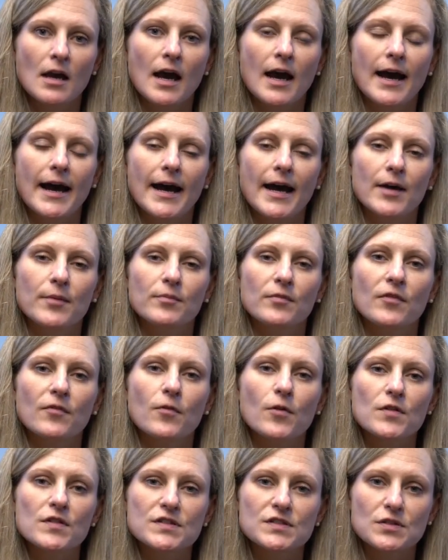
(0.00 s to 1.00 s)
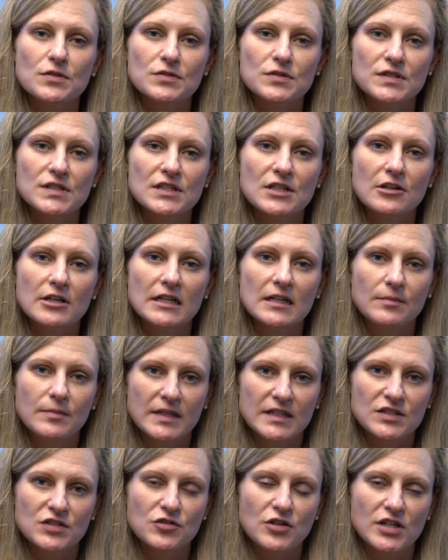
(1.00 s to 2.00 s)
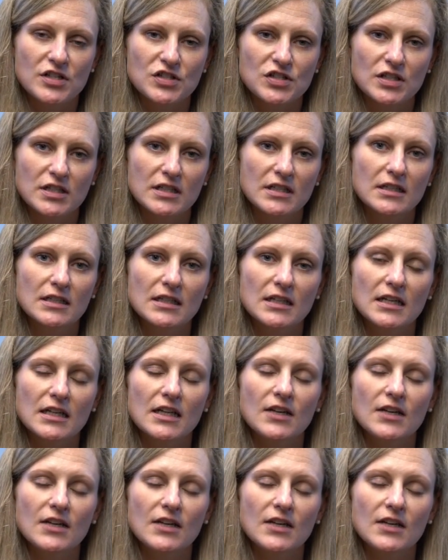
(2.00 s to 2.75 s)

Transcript: For the Social Security Administration,